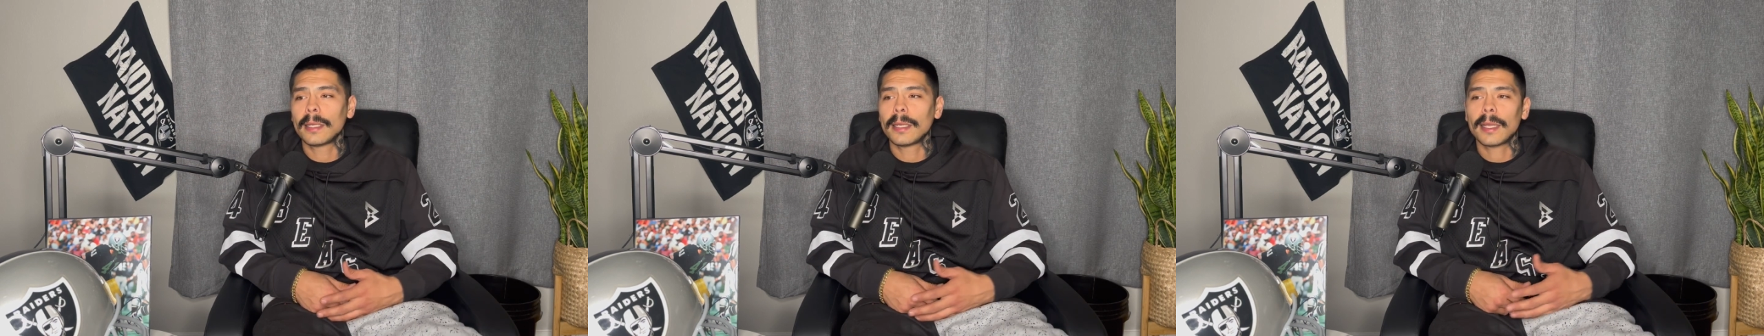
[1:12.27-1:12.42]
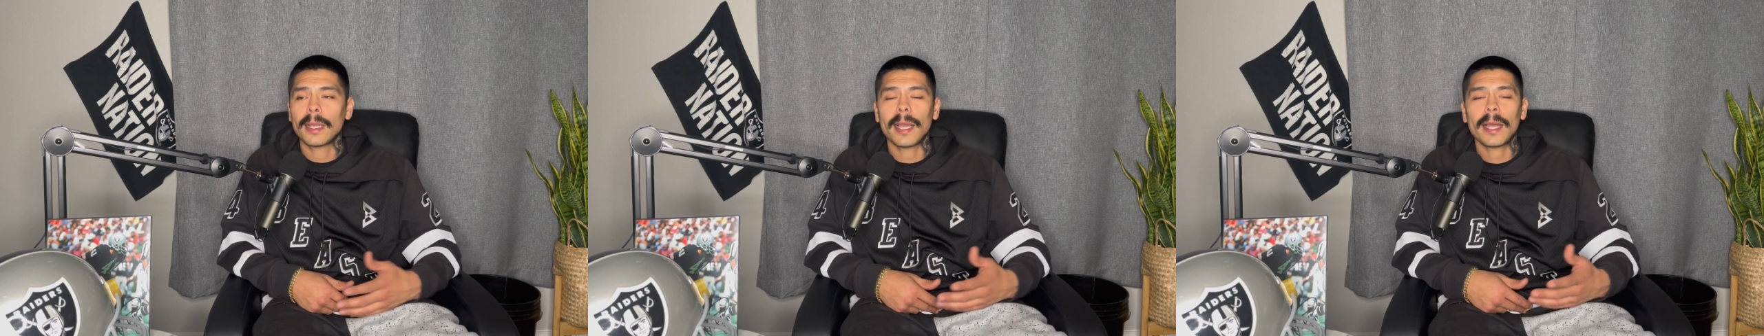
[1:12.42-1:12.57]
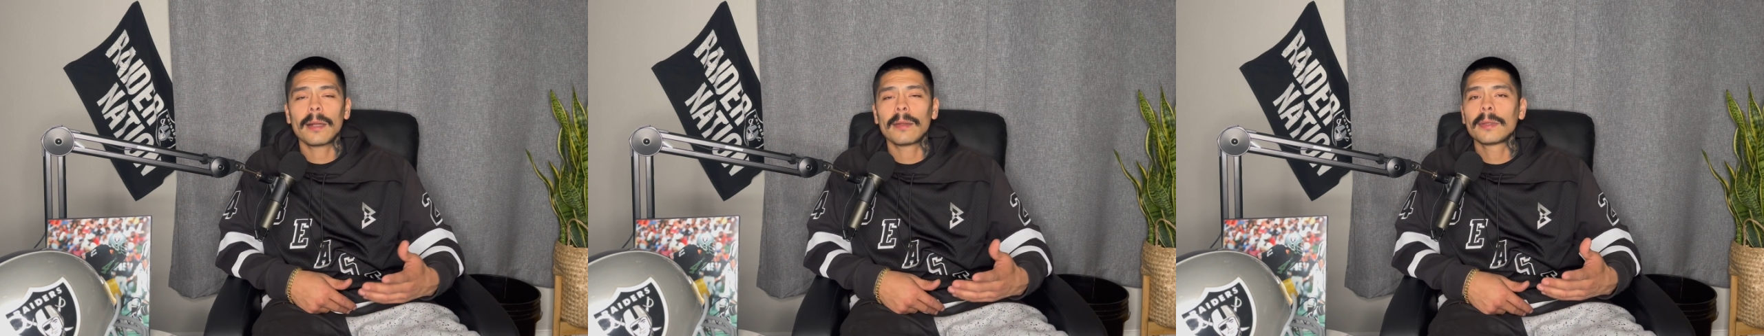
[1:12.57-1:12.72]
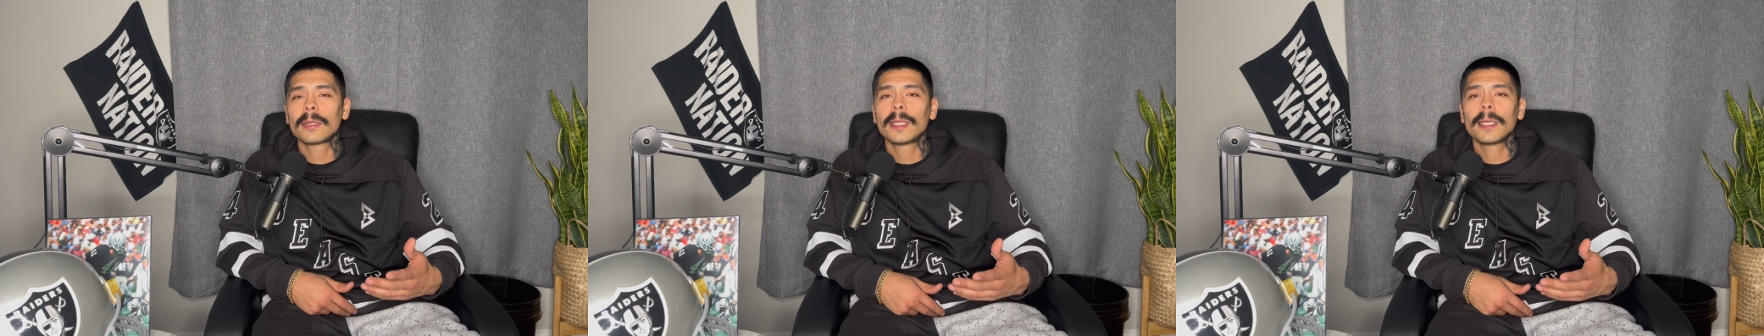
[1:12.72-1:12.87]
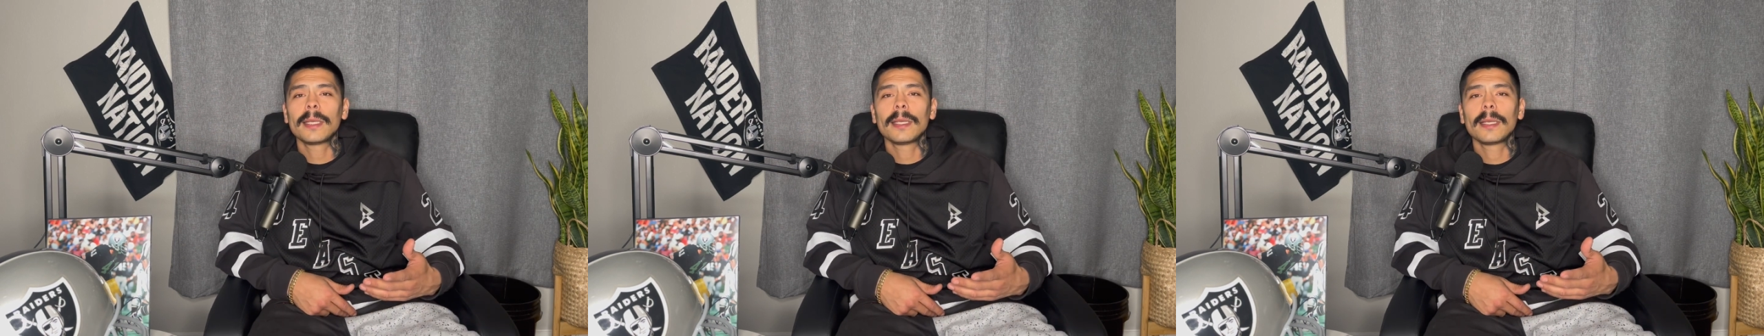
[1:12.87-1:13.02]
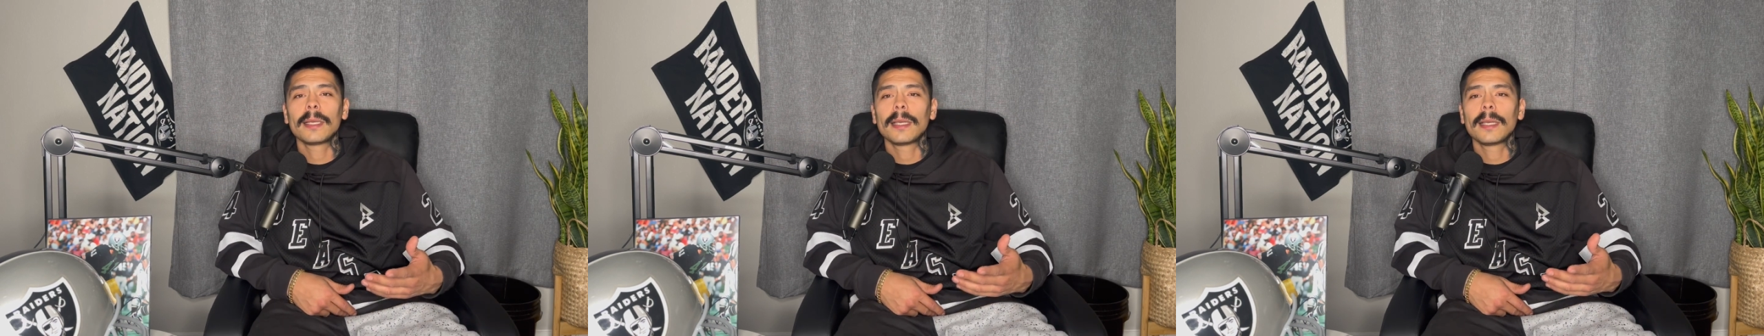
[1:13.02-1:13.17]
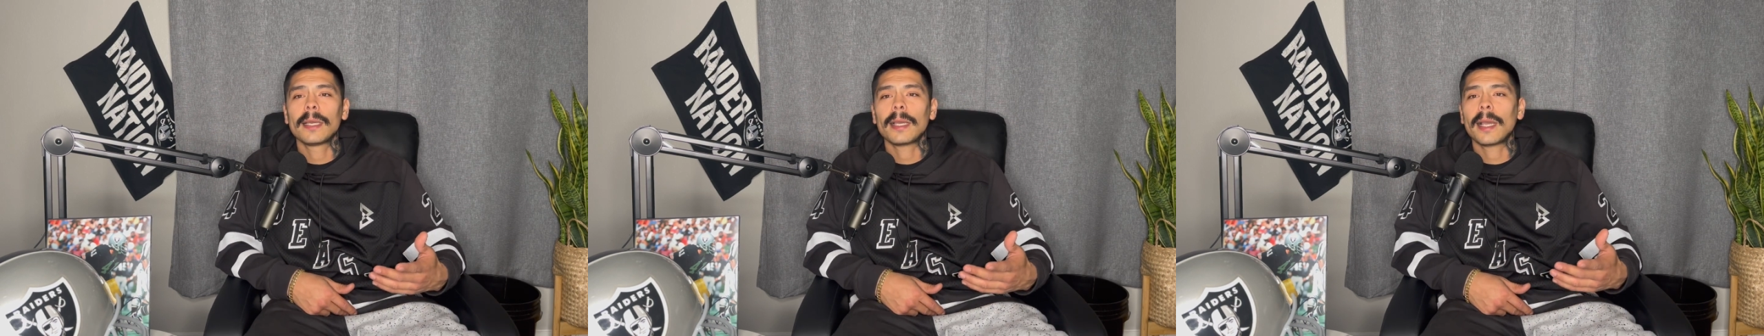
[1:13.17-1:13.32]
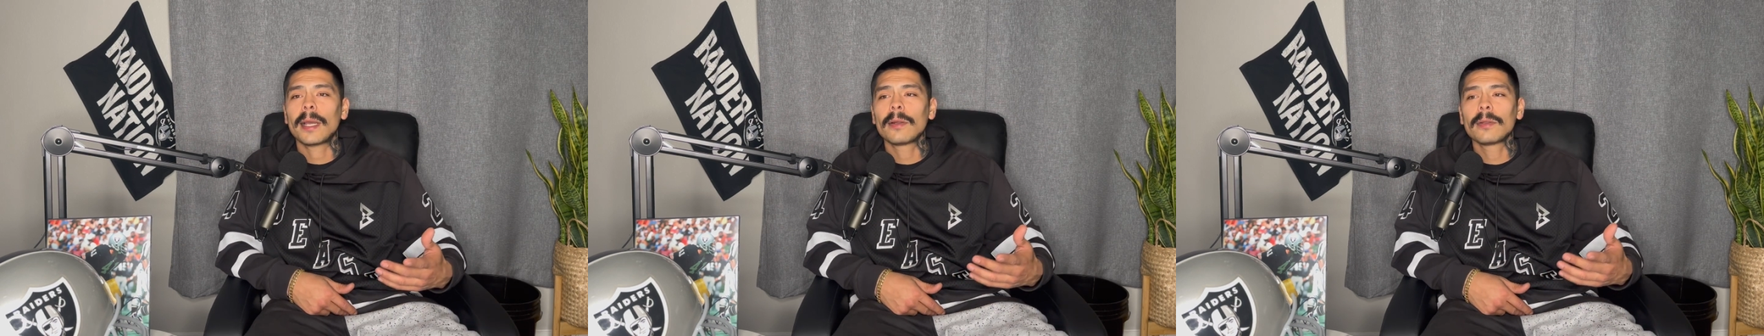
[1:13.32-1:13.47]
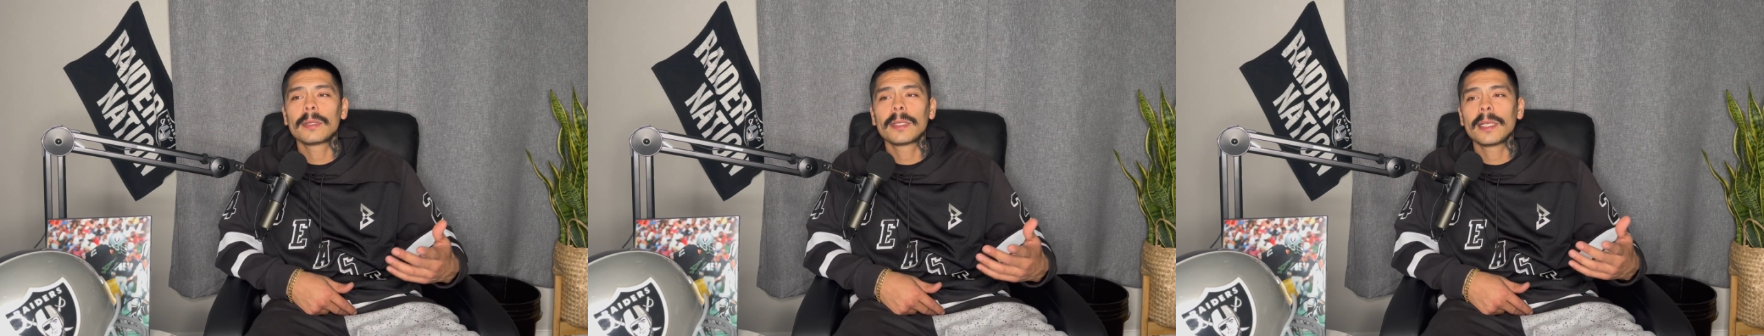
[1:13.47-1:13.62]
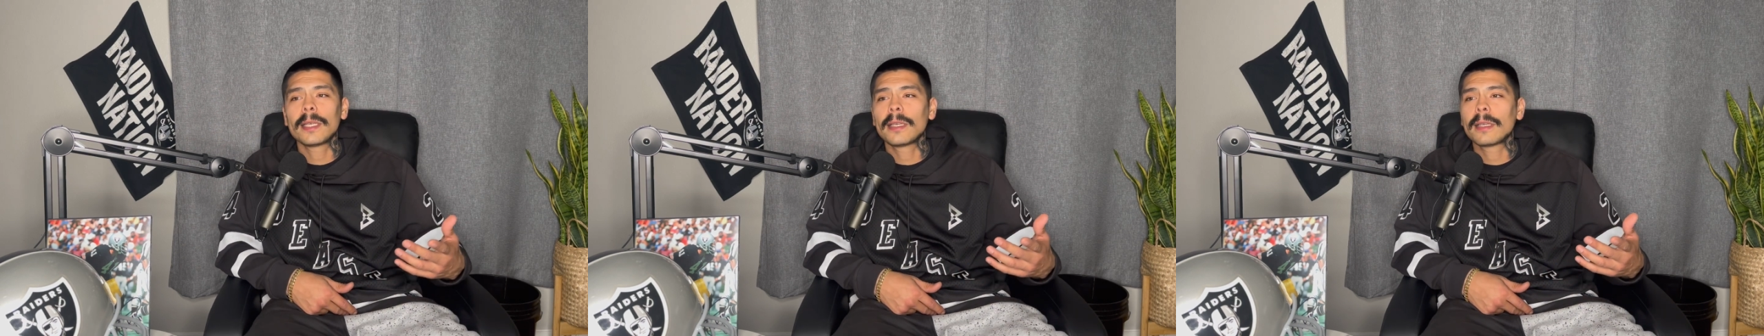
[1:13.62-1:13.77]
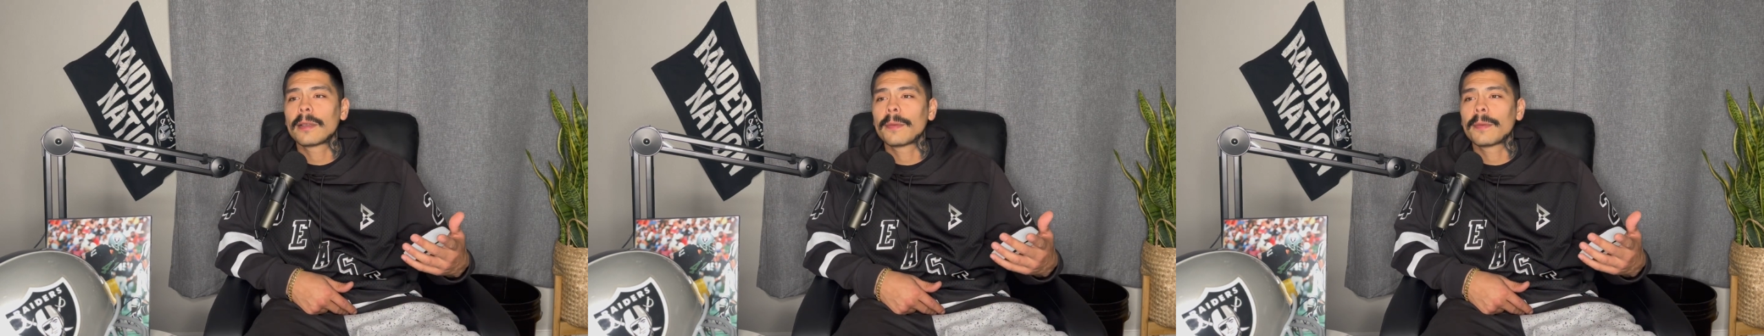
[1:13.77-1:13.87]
I don't think